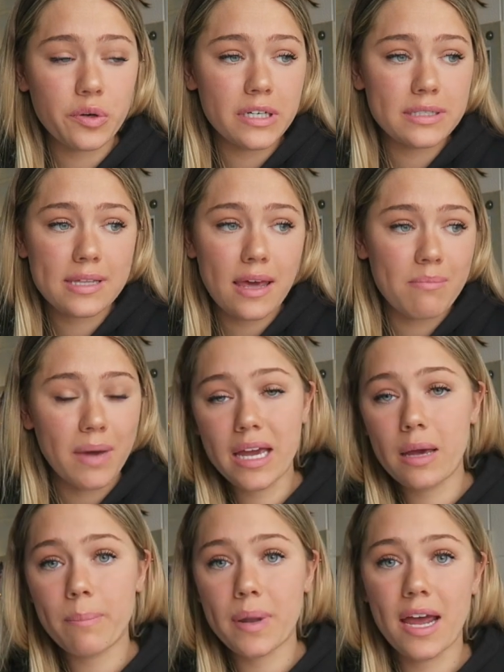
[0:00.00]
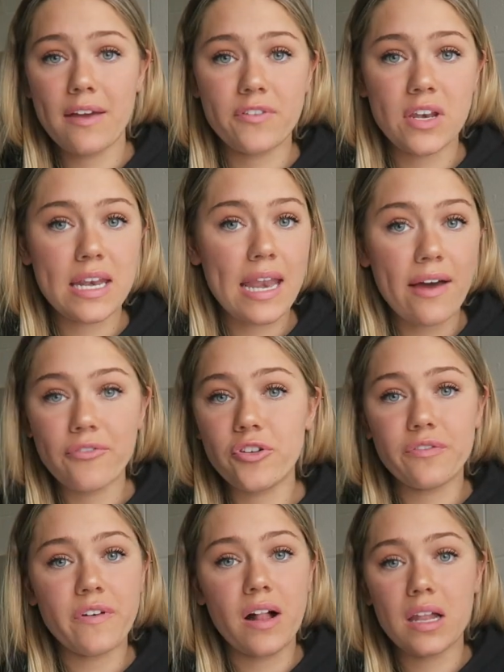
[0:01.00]
doors they might, but I've
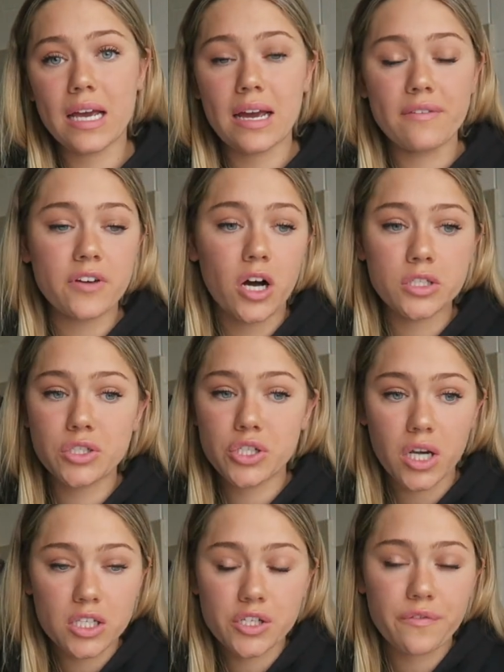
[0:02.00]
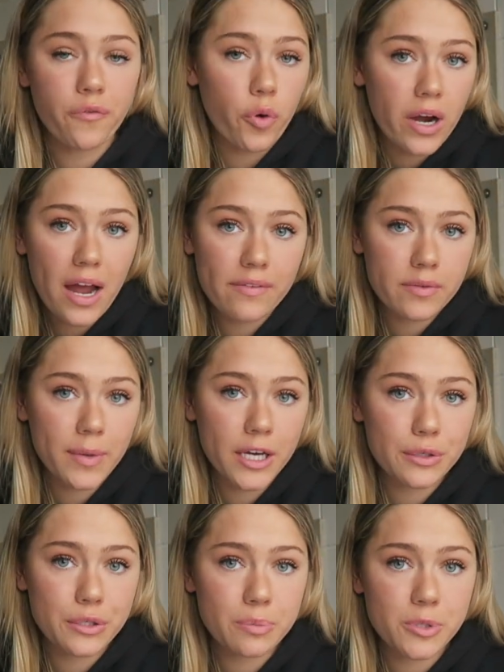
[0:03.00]
never felt like I've gotten judged for having my
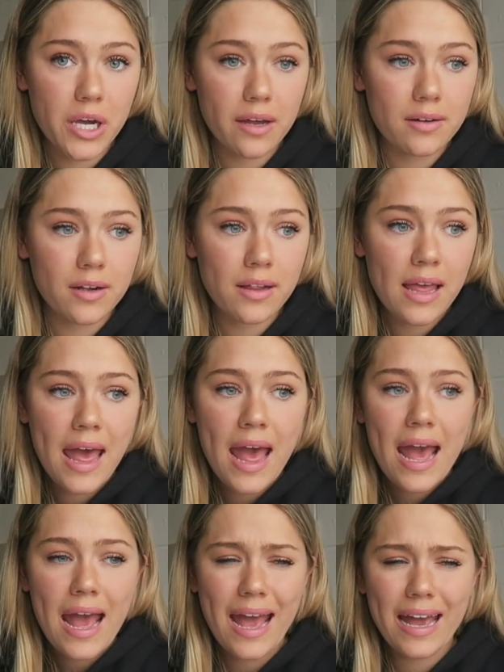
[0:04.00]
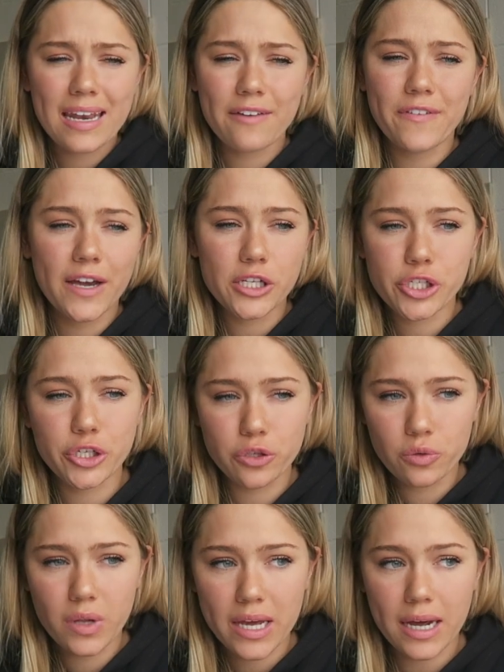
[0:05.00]
YouTube channel. And if I
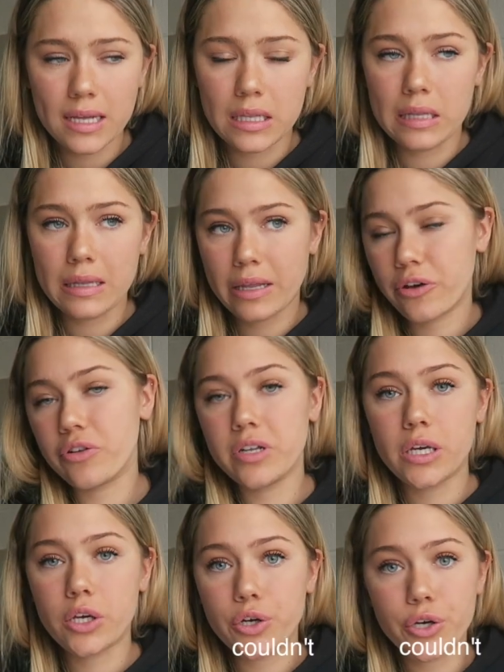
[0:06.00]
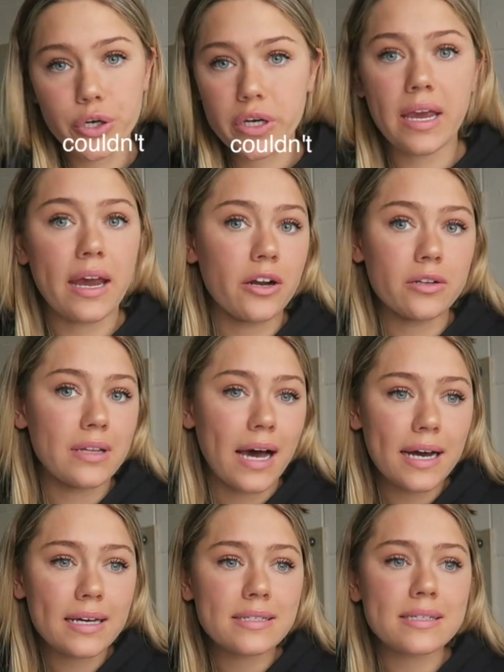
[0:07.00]
do, like, I literally could care
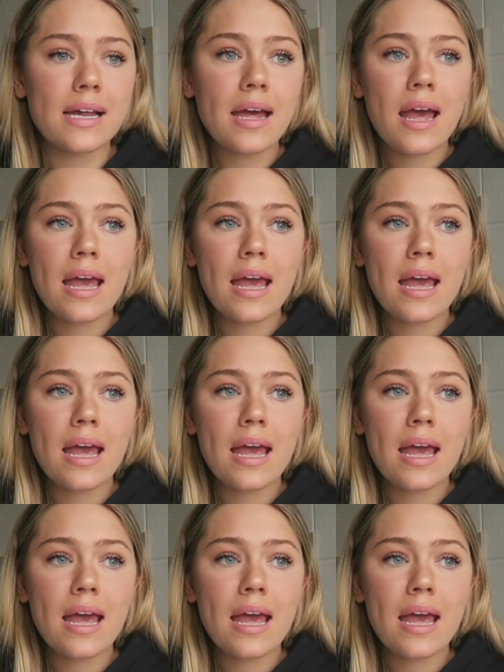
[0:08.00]
less.